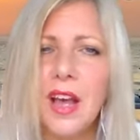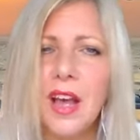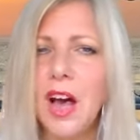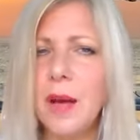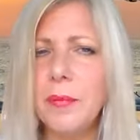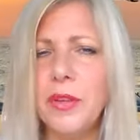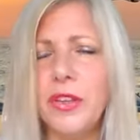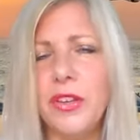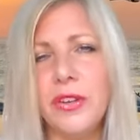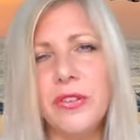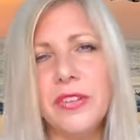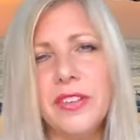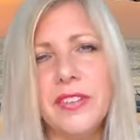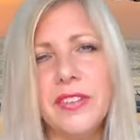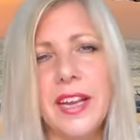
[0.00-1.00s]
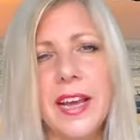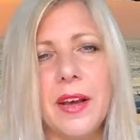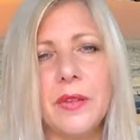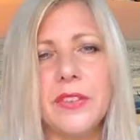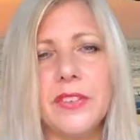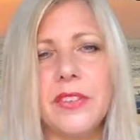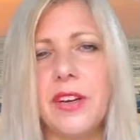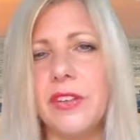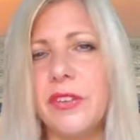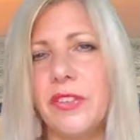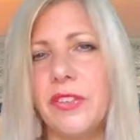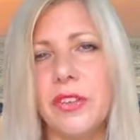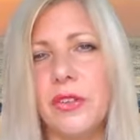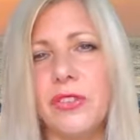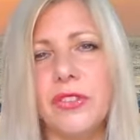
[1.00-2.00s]
I'm curiously outside of
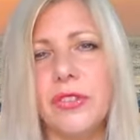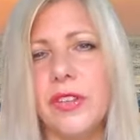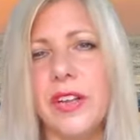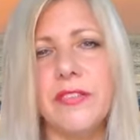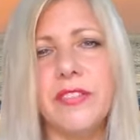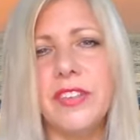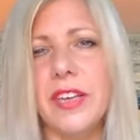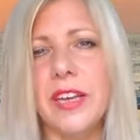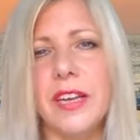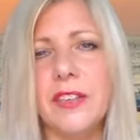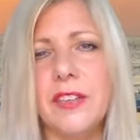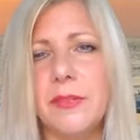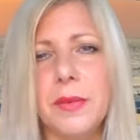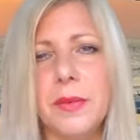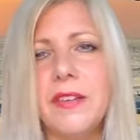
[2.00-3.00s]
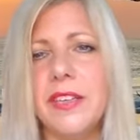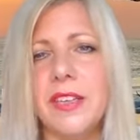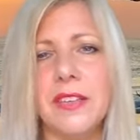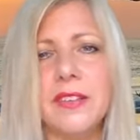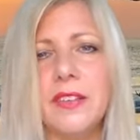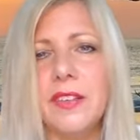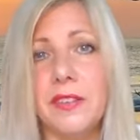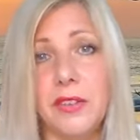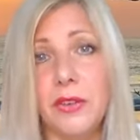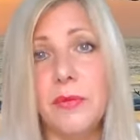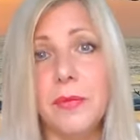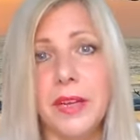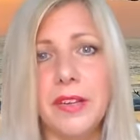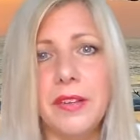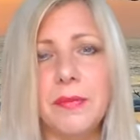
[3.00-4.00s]
social everyday experience, as you
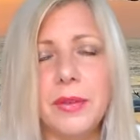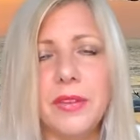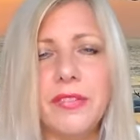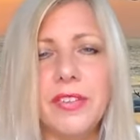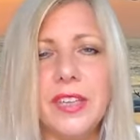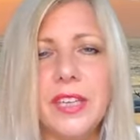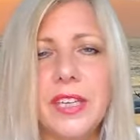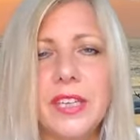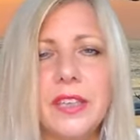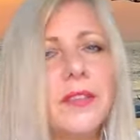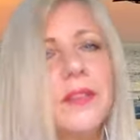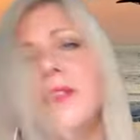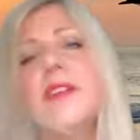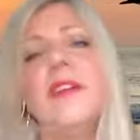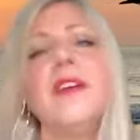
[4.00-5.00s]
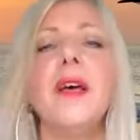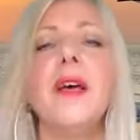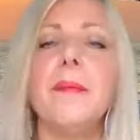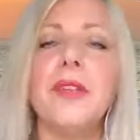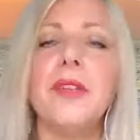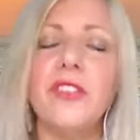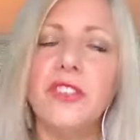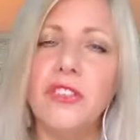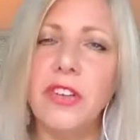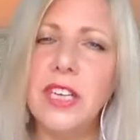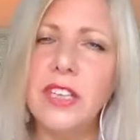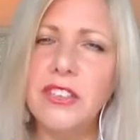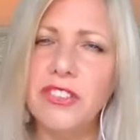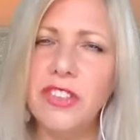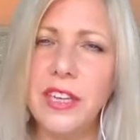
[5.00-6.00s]
may be feeling, but
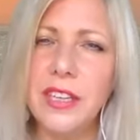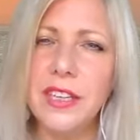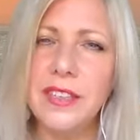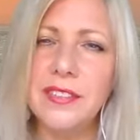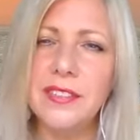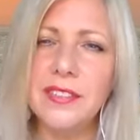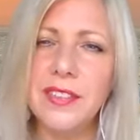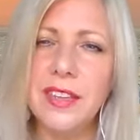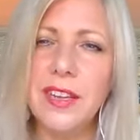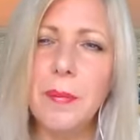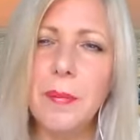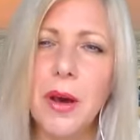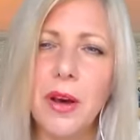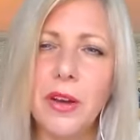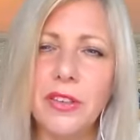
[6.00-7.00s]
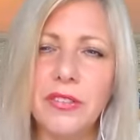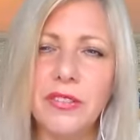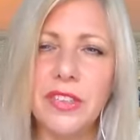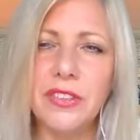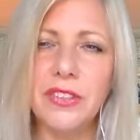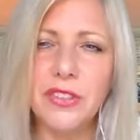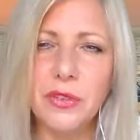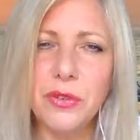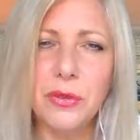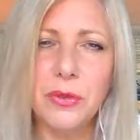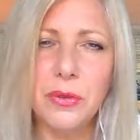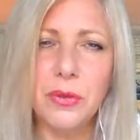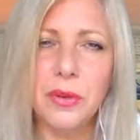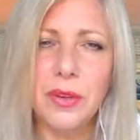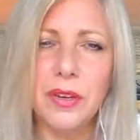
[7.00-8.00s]
strangely still a part of it
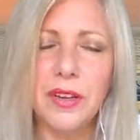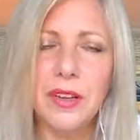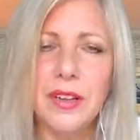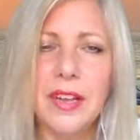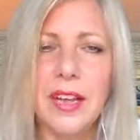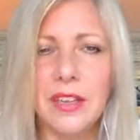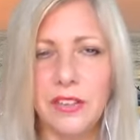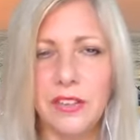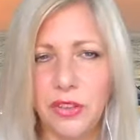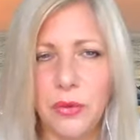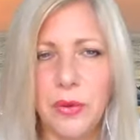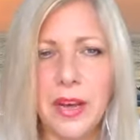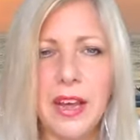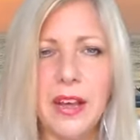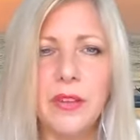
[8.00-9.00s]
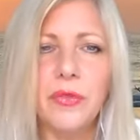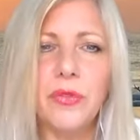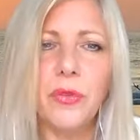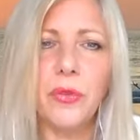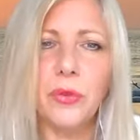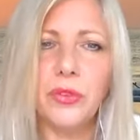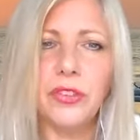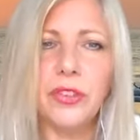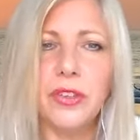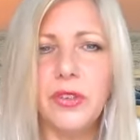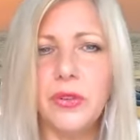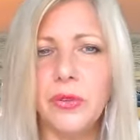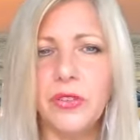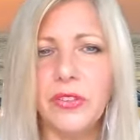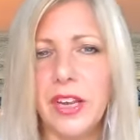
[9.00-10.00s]
too, as you have also
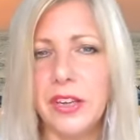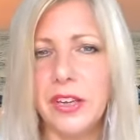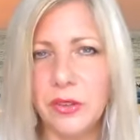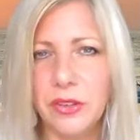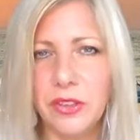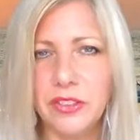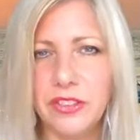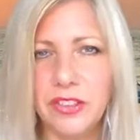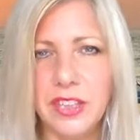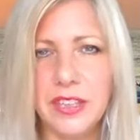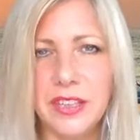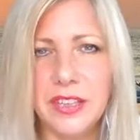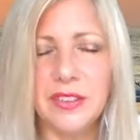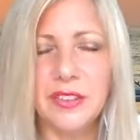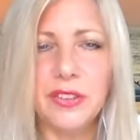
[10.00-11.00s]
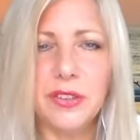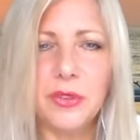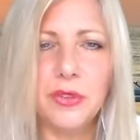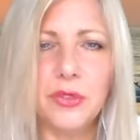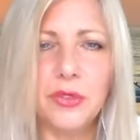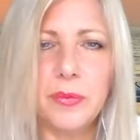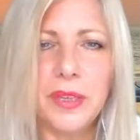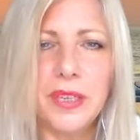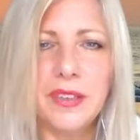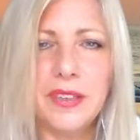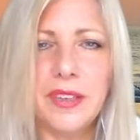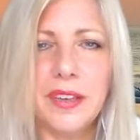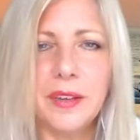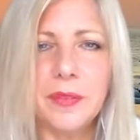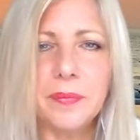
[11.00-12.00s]
your technology and social
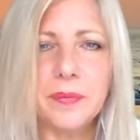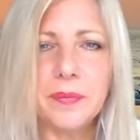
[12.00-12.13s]
media.